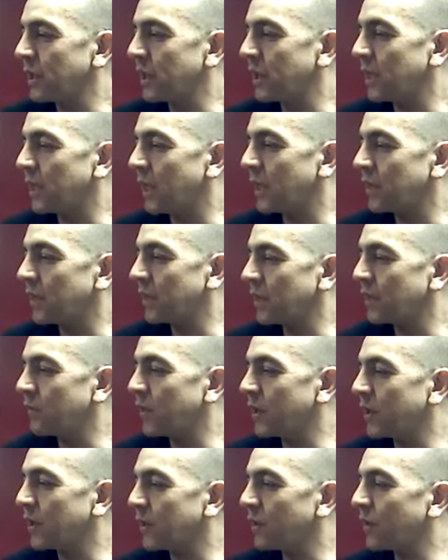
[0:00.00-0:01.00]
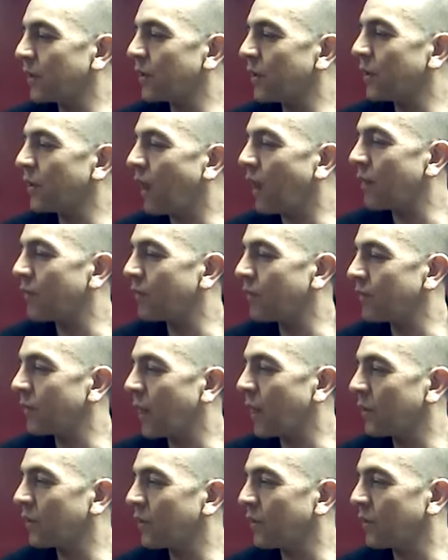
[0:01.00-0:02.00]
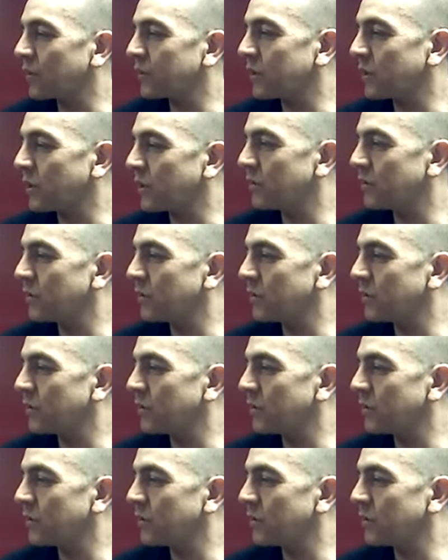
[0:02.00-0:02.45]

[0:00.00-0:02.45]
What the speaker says: and I think we could learn a lot from that culture.